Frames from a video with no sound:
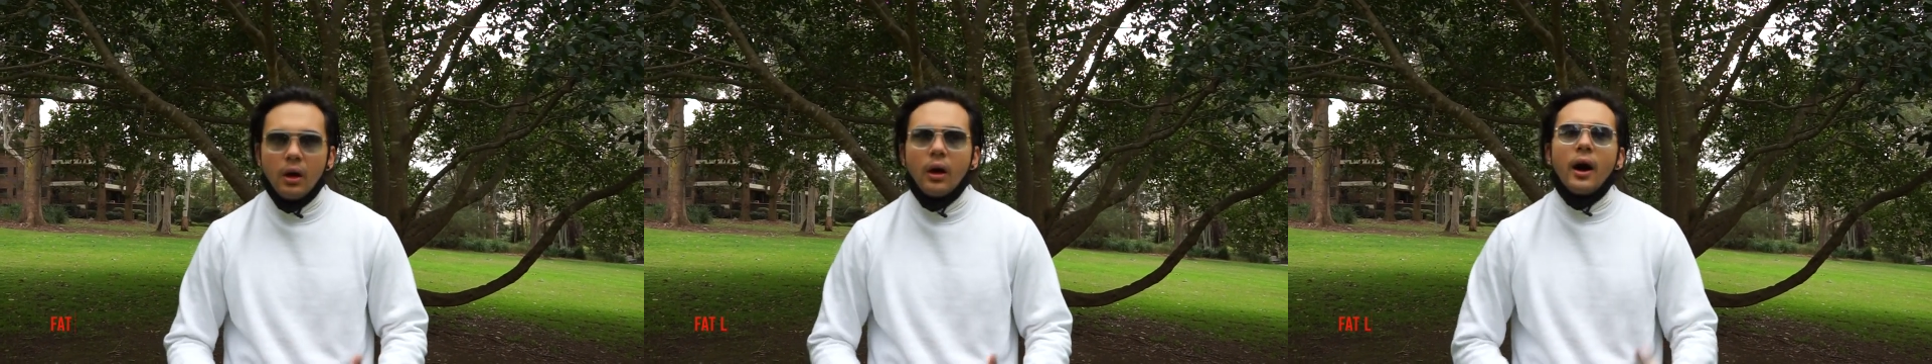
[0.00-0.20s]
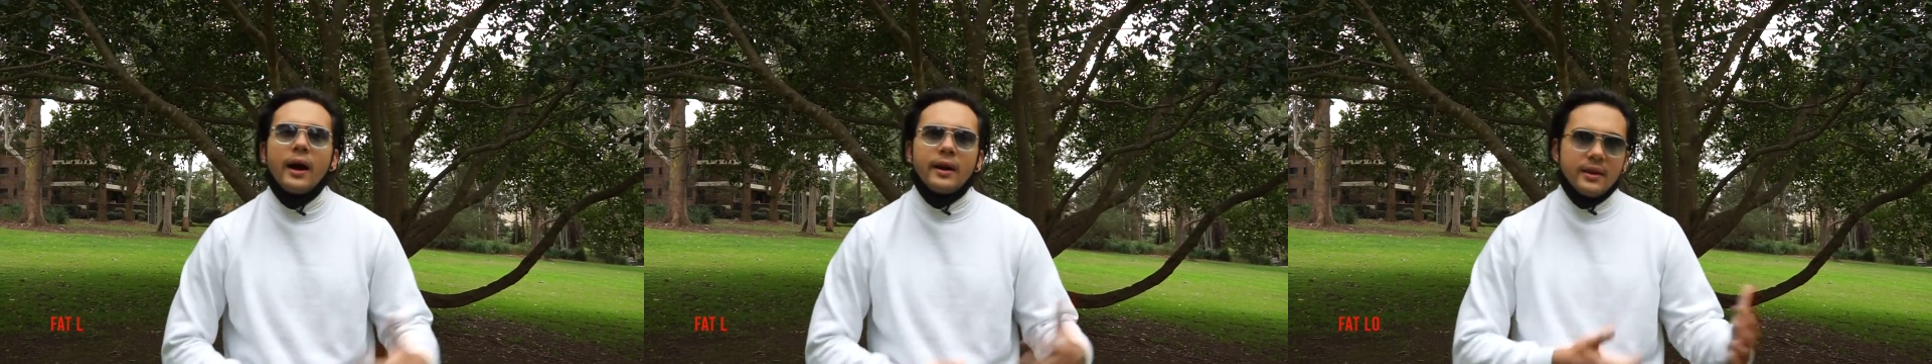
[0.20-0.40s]

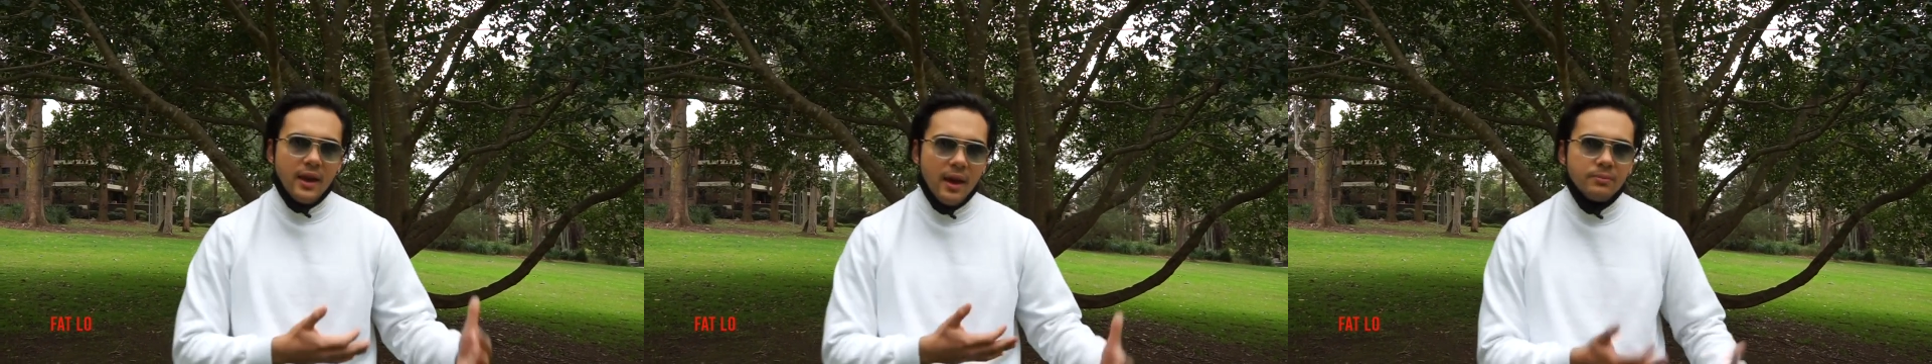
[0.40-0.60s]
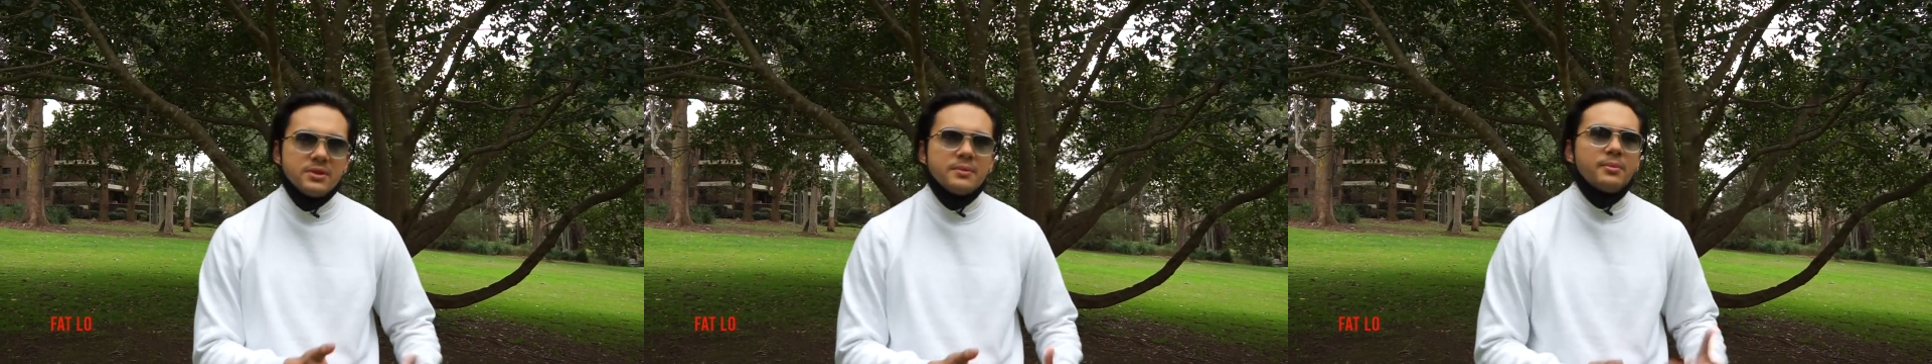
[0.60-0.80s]
I
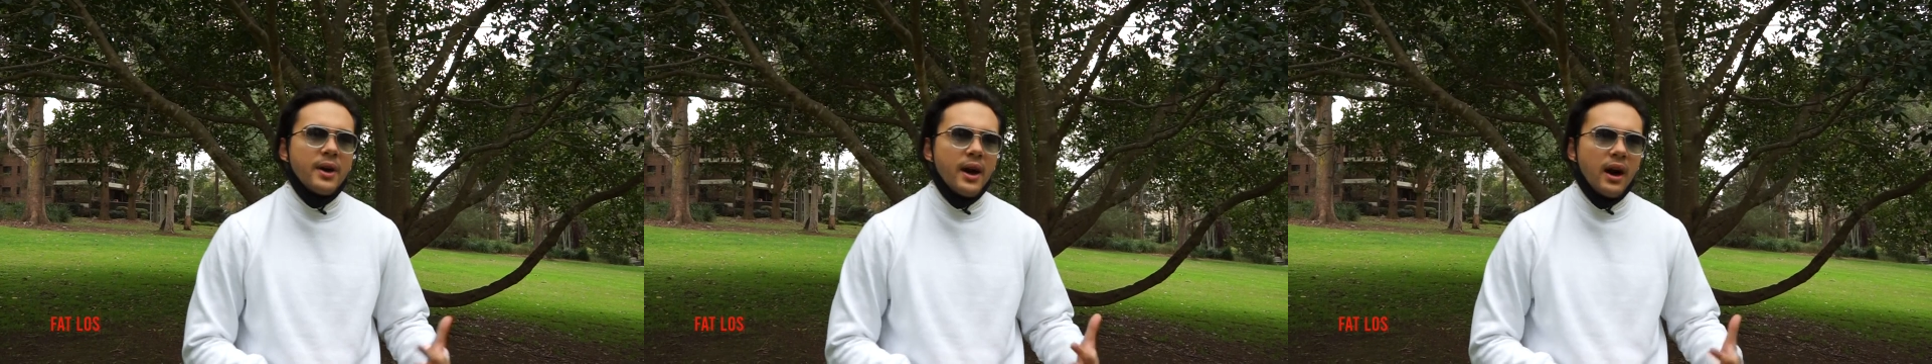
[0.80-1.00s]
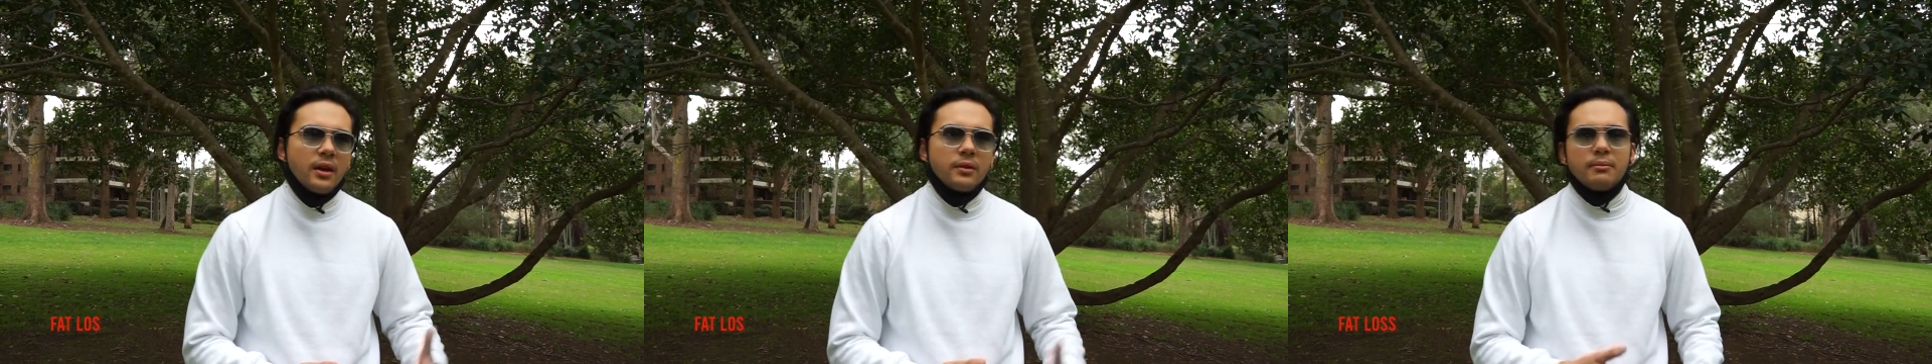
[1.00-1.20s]
kept
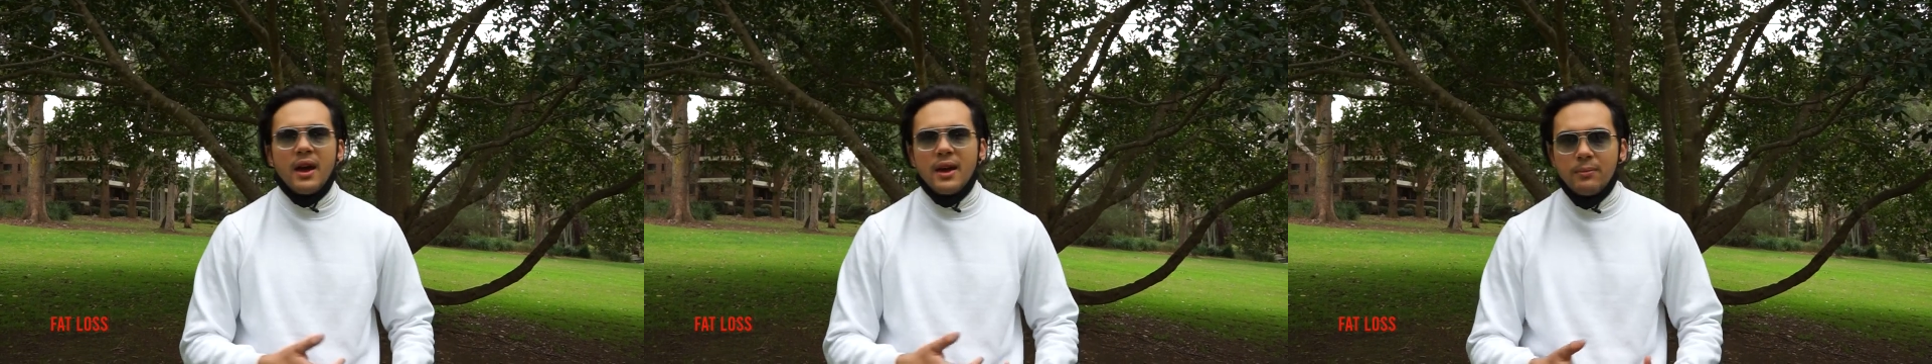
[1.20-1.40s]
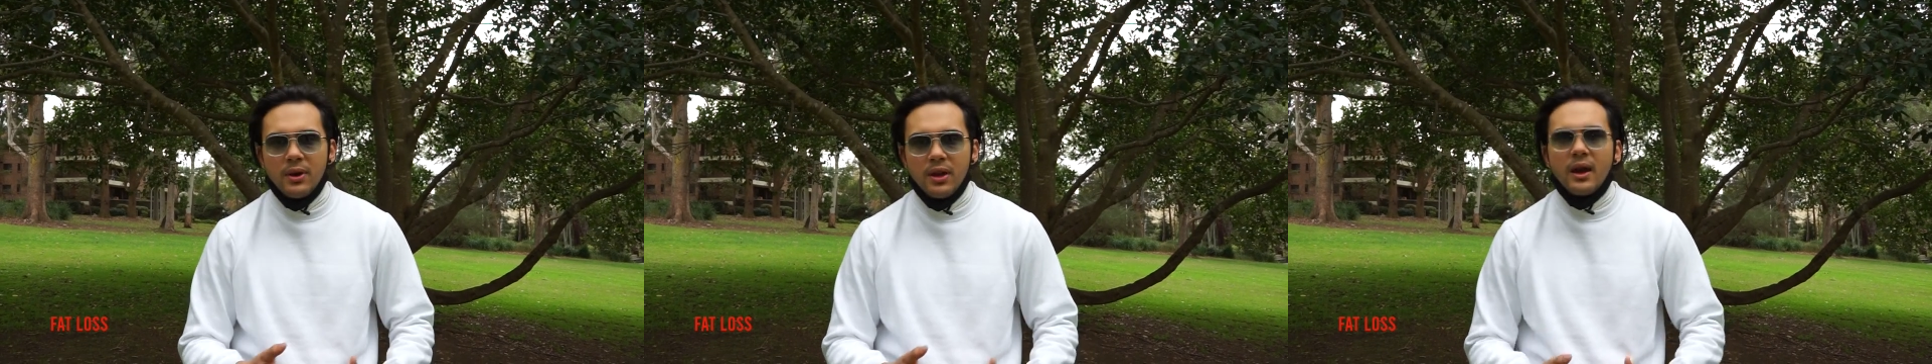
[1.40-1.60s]
about
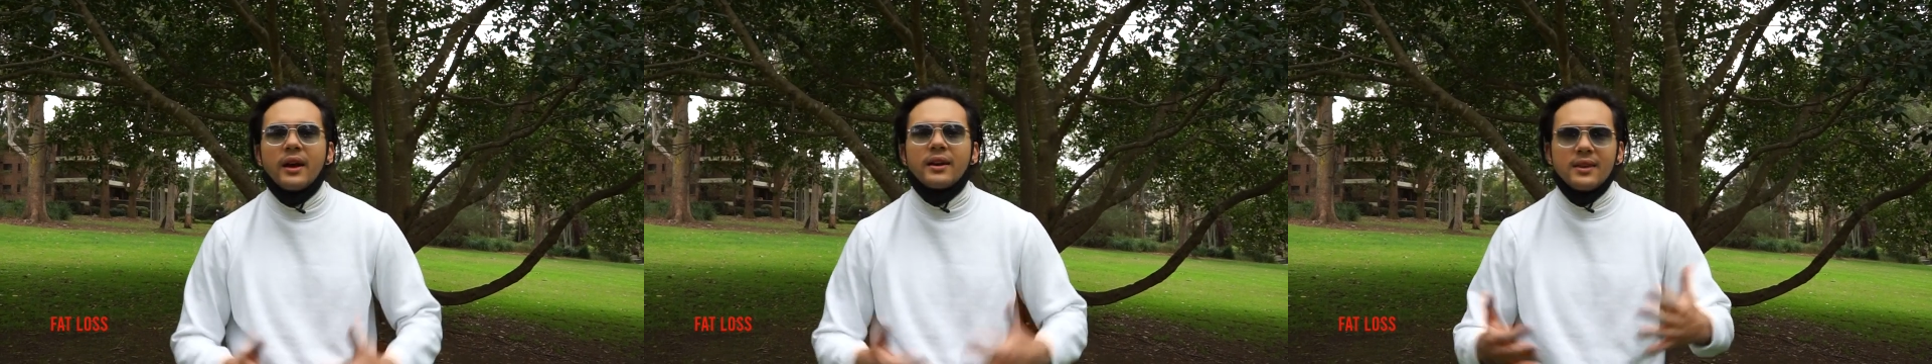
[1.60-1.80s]
maybe a